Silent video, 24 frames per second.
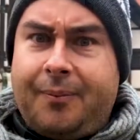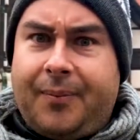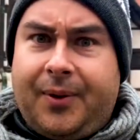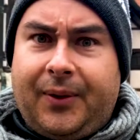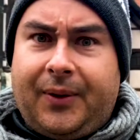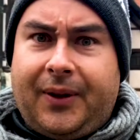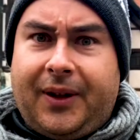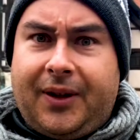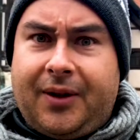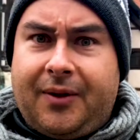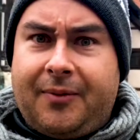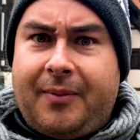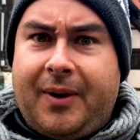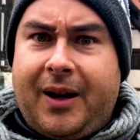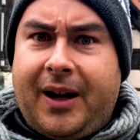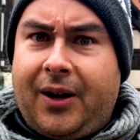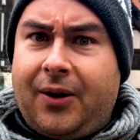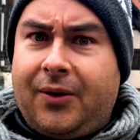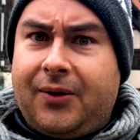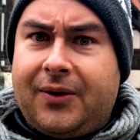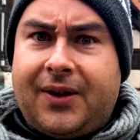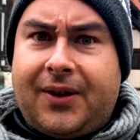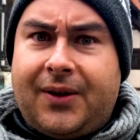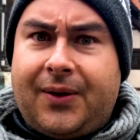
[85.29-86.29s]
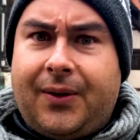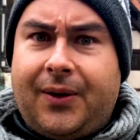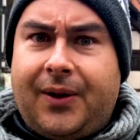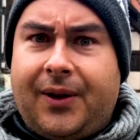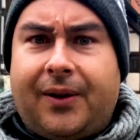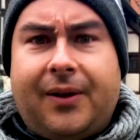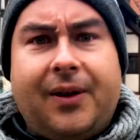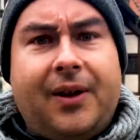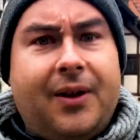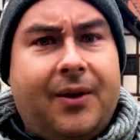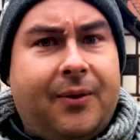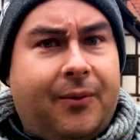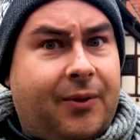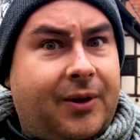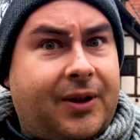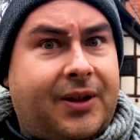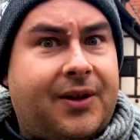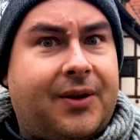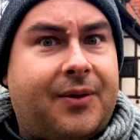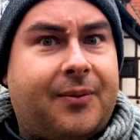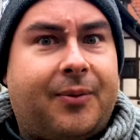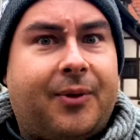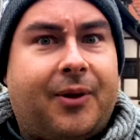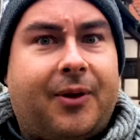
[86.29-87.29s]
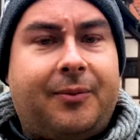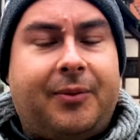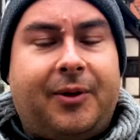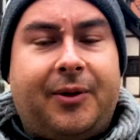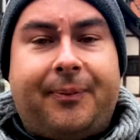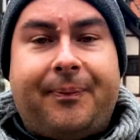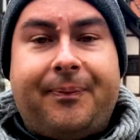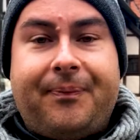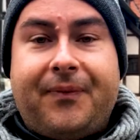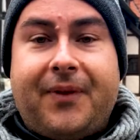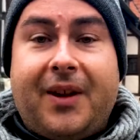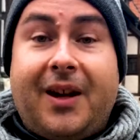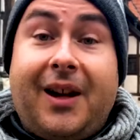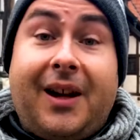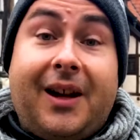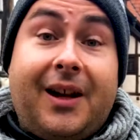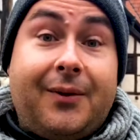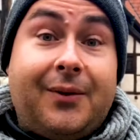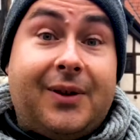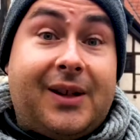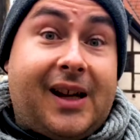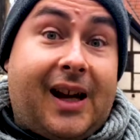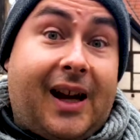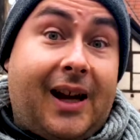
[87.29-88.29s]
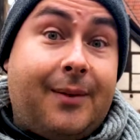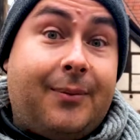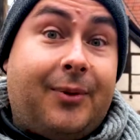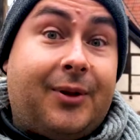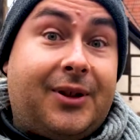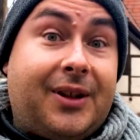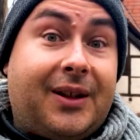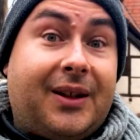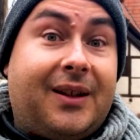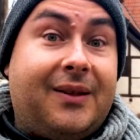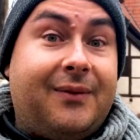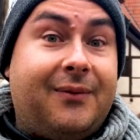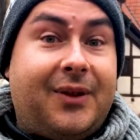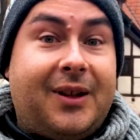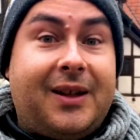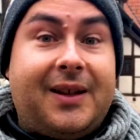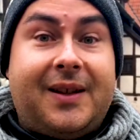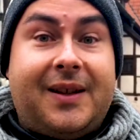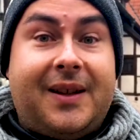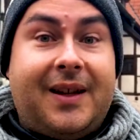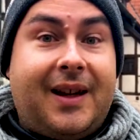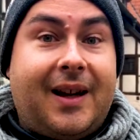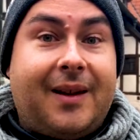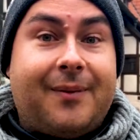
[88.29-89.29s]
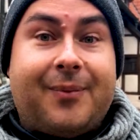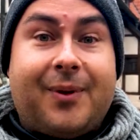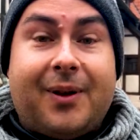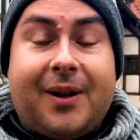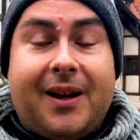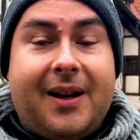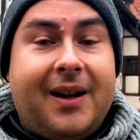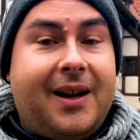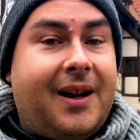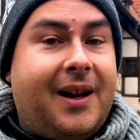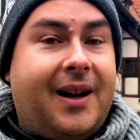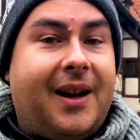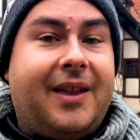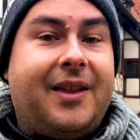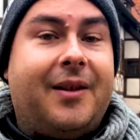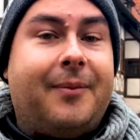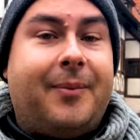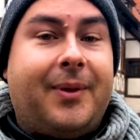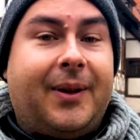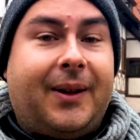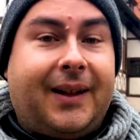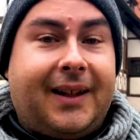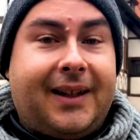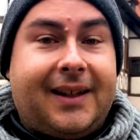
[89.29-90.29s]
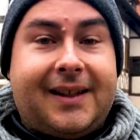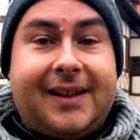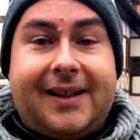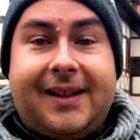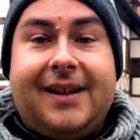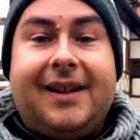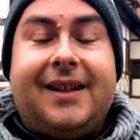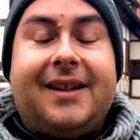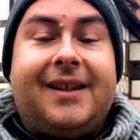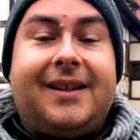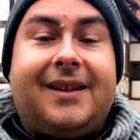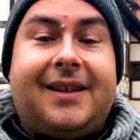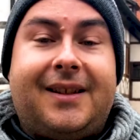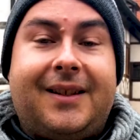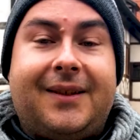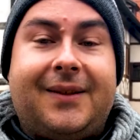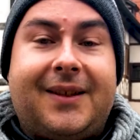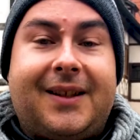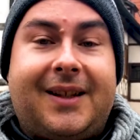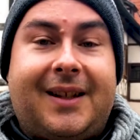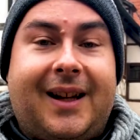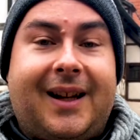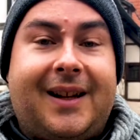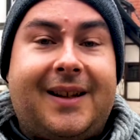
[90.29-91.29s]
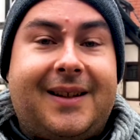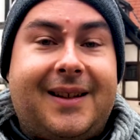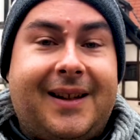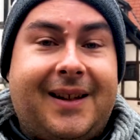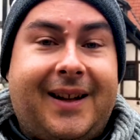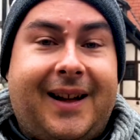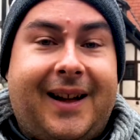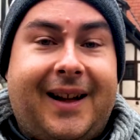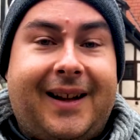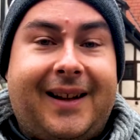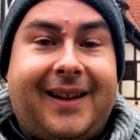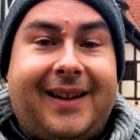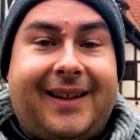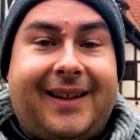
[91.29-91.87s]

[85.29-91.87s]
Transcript: building on my own soil, what's the problem? He was able to convince the emperor, and the buildings still stand today.